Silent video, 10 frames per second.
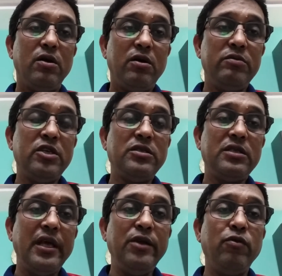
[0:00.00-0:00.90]

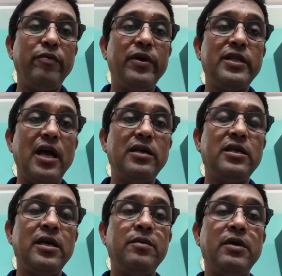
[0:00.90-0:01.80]
just think over
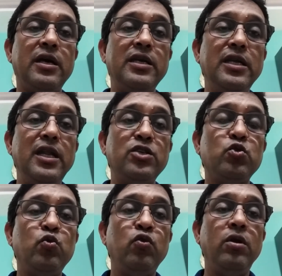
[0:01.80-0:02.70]
that in a
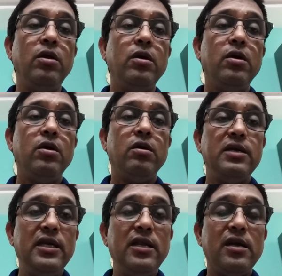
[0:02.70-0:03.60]
school,
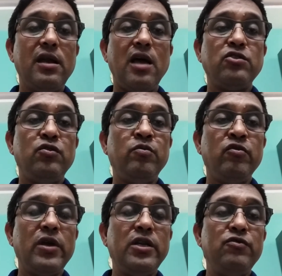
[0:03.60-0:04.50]
in a classroom,
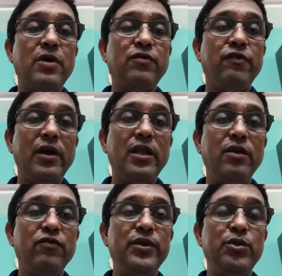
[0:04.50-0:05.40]
when you are
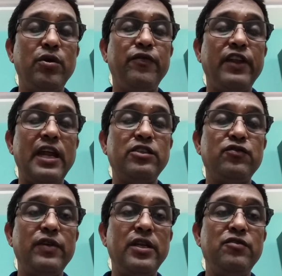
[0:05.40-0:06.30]
working with your
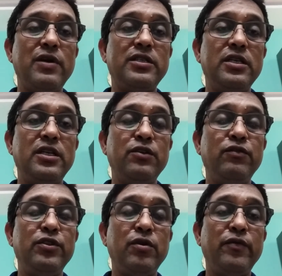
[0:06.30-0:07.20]
friends, when you are sitting
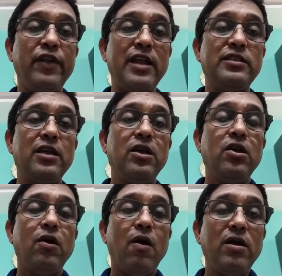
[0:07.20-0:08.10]
with your friends,
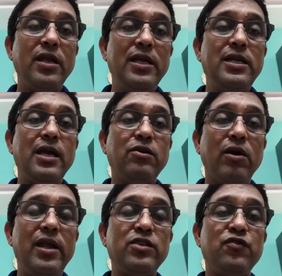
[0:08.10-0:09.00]
or in a
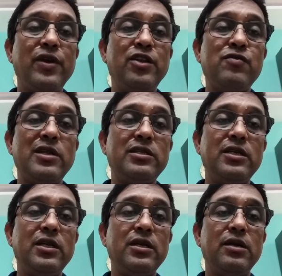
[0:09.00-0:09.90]
college when you are
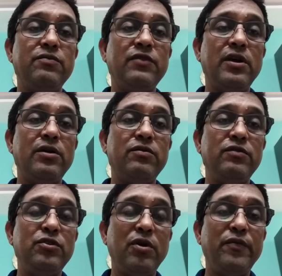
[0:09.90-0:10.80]
sitting
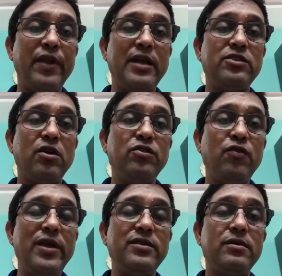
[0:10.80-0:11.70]
with your friends, or
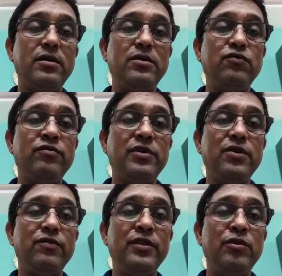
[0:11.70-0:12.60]
doing certain
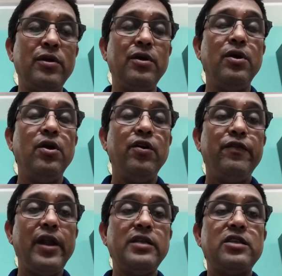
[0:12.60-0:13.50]
work with your
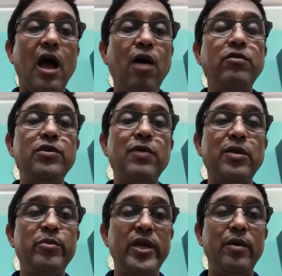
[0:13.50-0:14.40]
friends, how you are
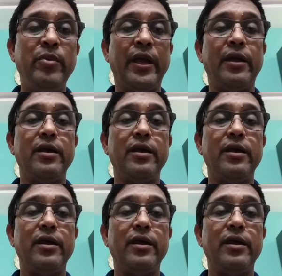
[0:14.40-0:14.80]
behaving.